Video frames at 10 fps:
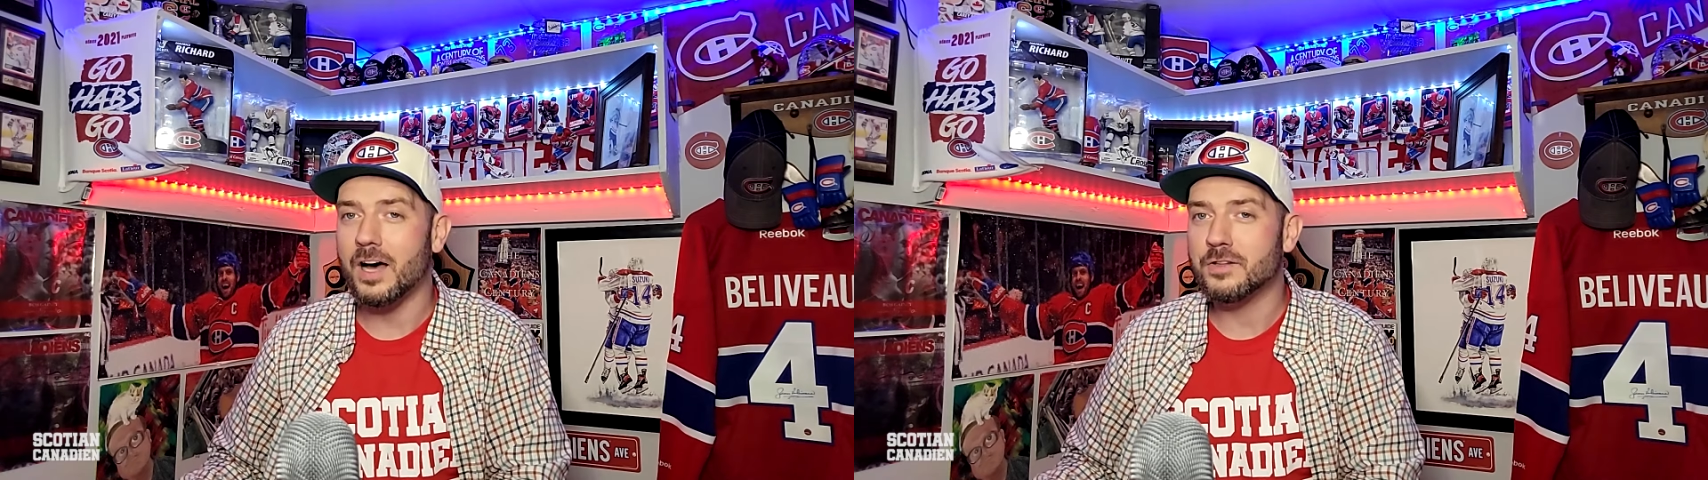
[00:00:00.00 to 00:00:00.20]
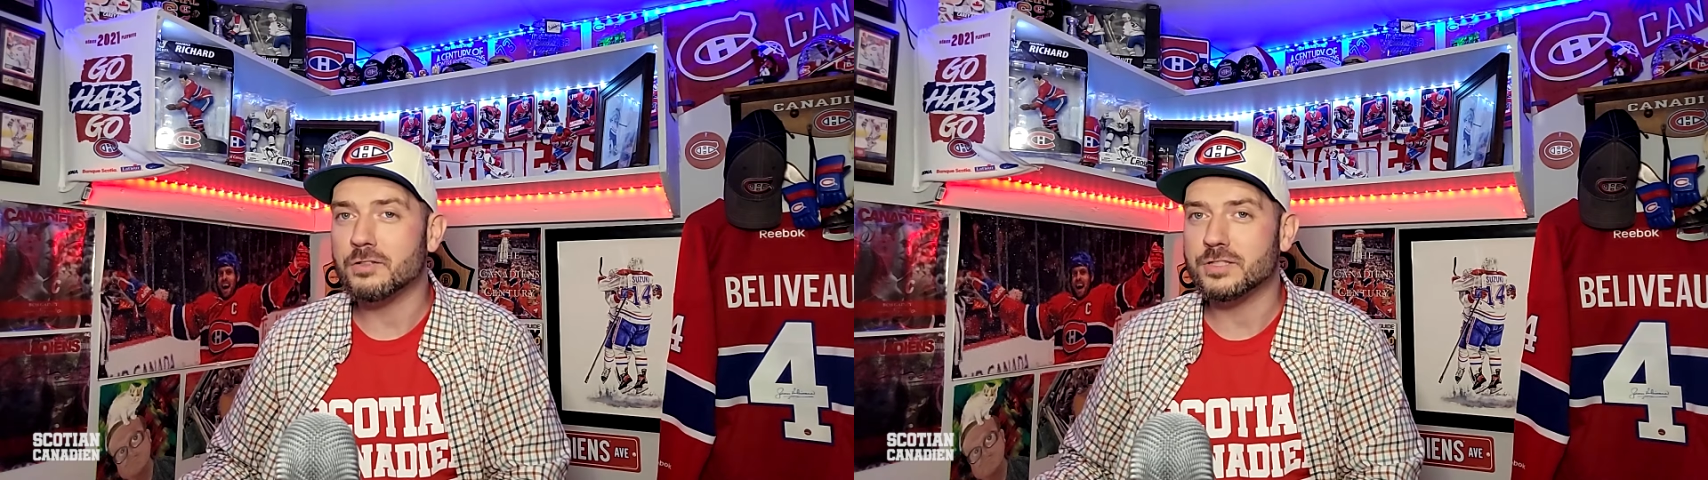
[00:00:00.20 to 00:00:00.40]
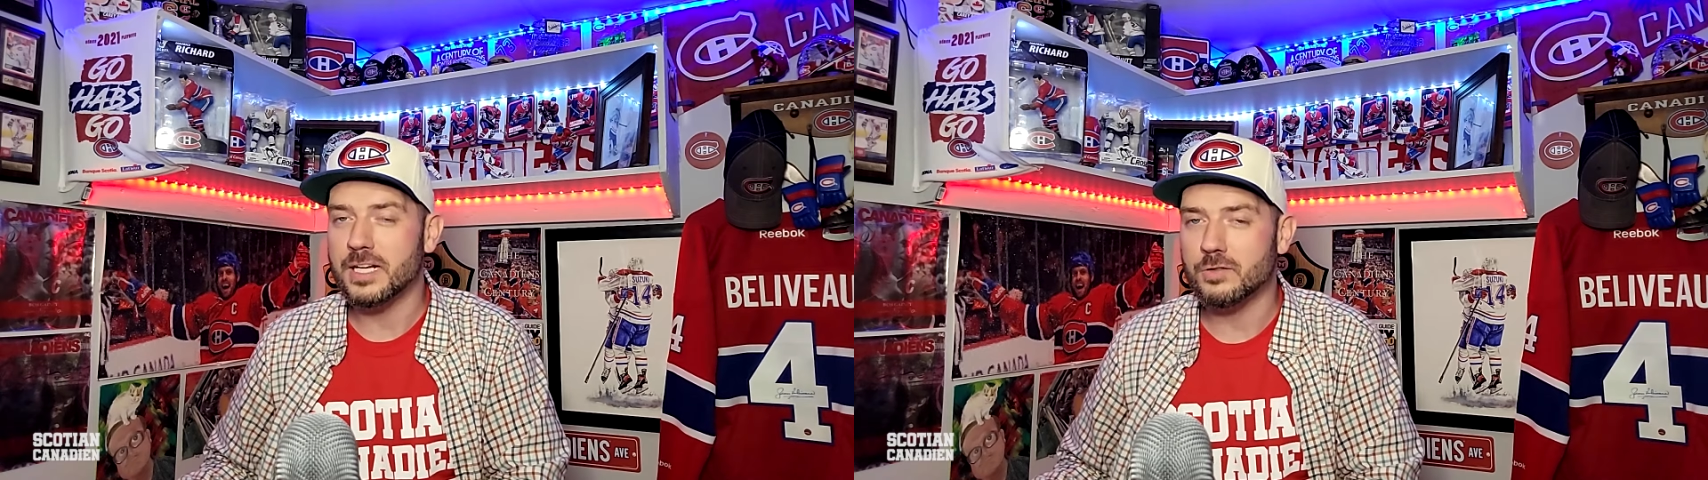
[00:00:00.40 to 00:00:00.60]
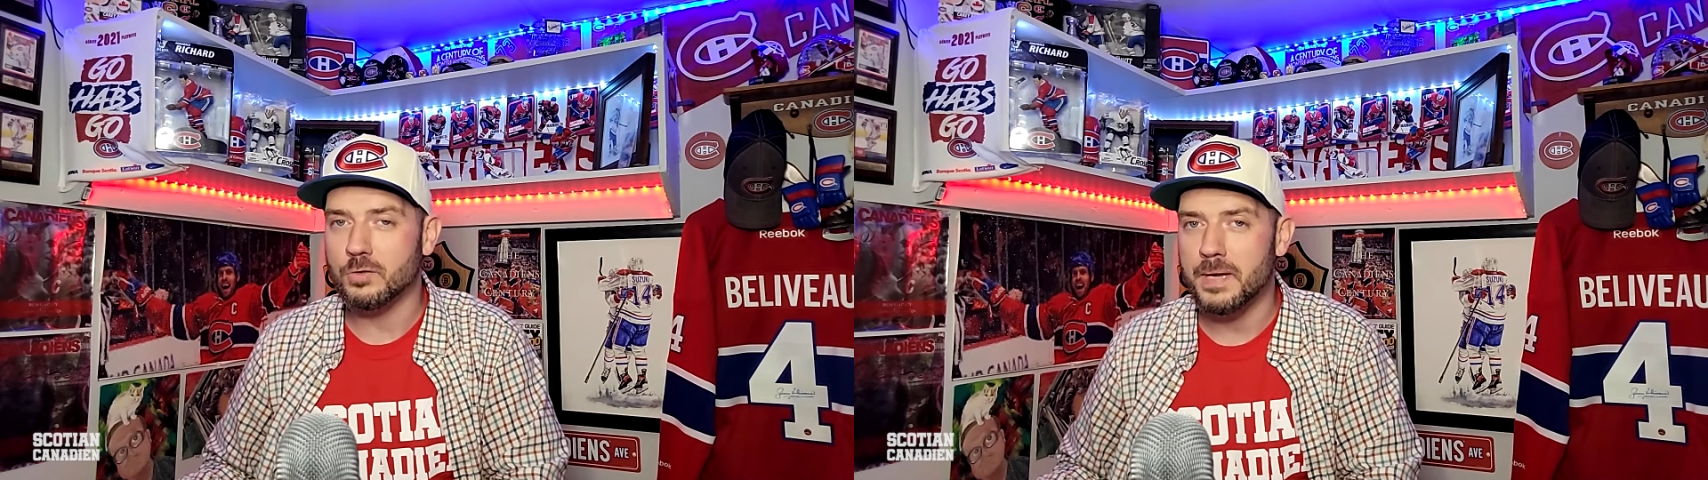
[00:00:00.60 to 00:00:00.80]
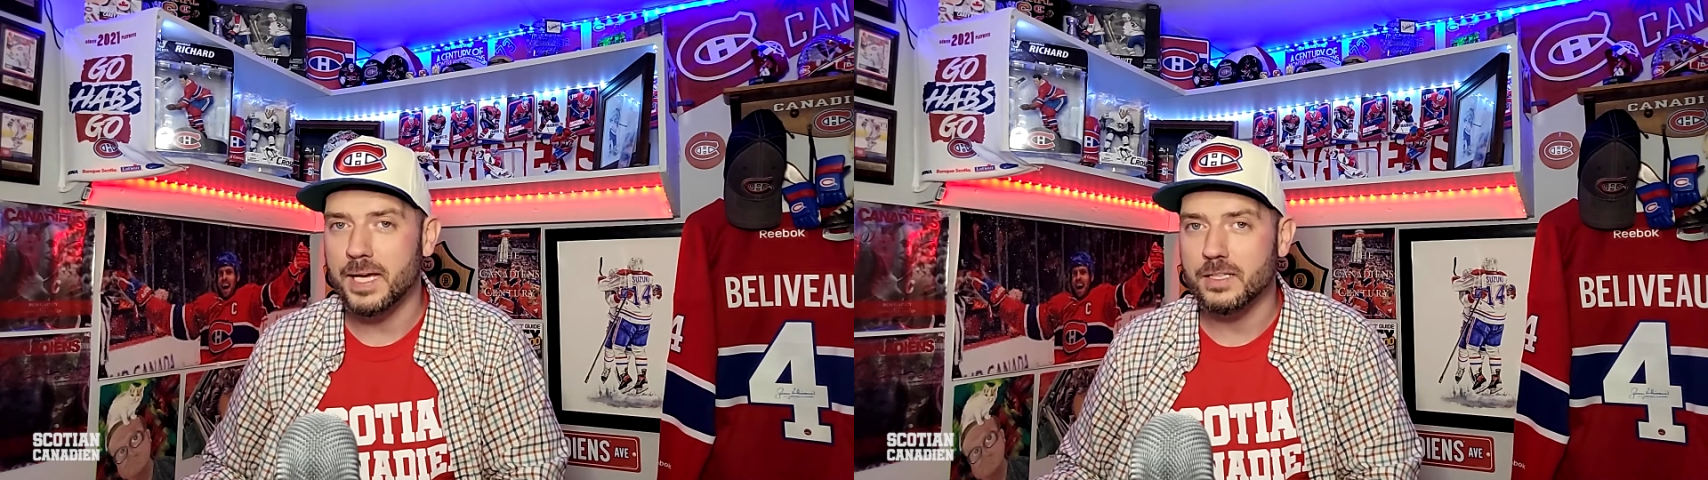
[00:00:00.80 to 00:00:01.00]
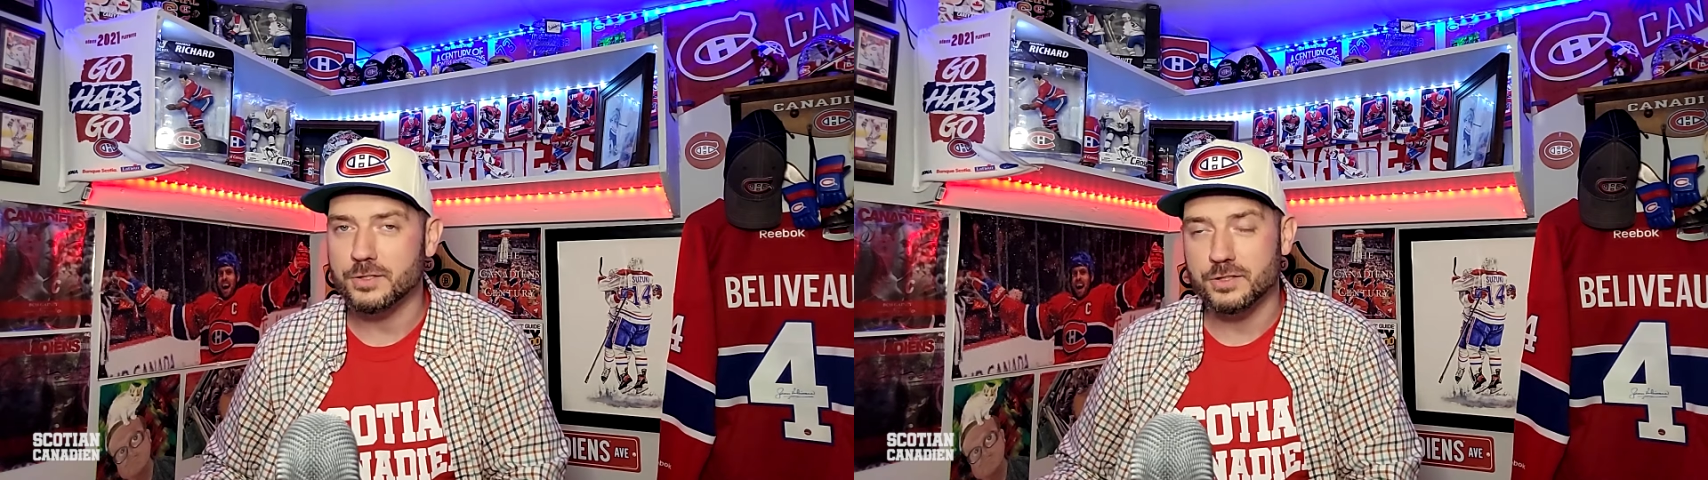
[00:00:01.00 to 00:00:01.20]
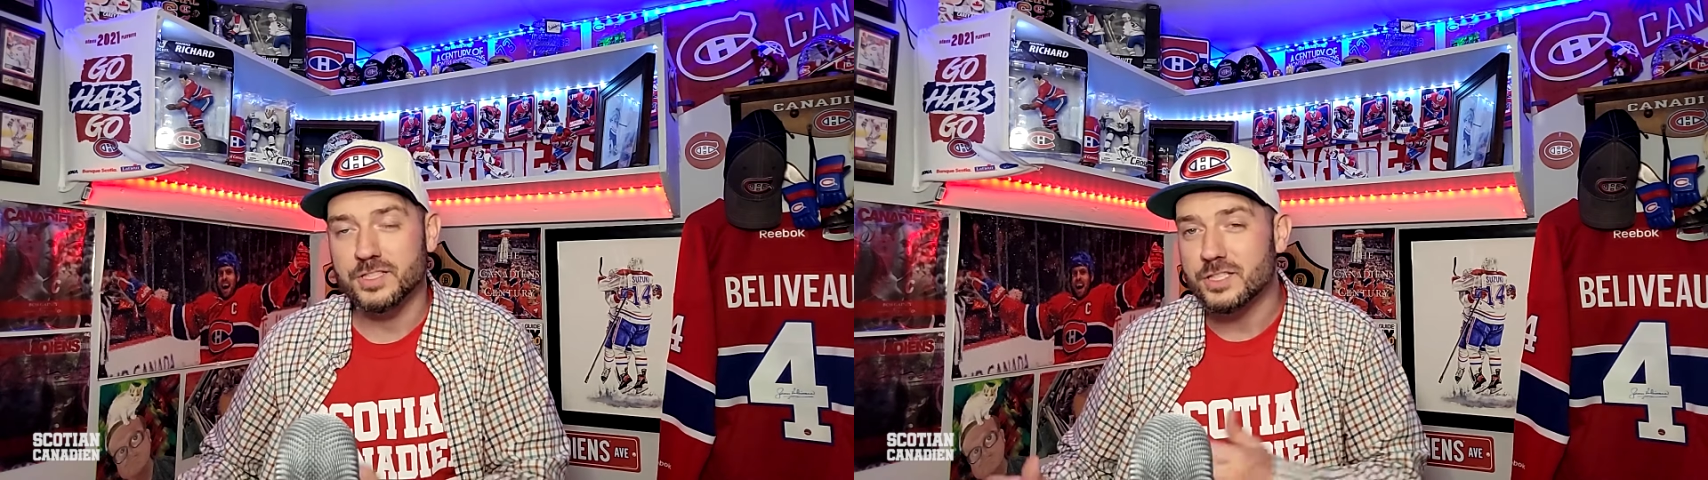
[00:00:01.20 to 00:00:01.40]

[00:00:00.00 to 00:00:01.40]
other general managers,